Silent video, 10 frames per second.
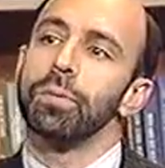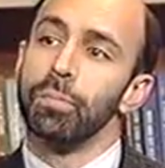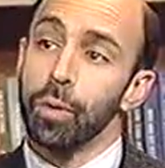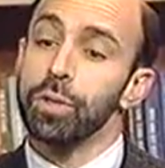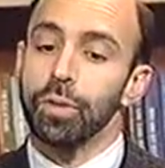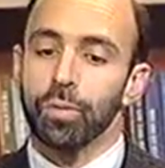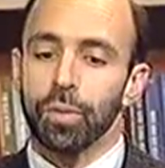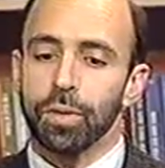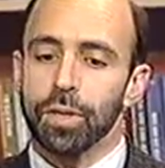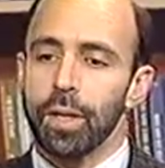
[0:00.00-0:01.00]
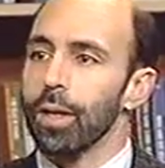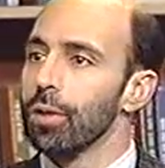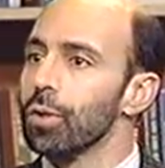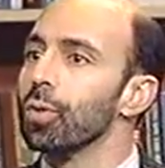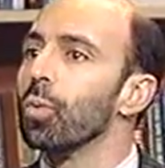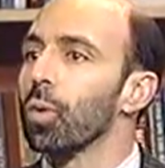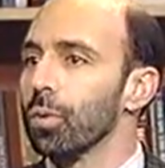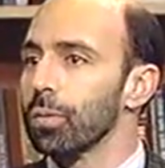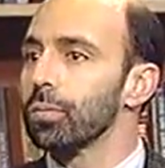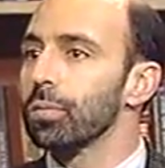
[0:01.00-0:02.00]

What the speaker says: most children are saying 2-word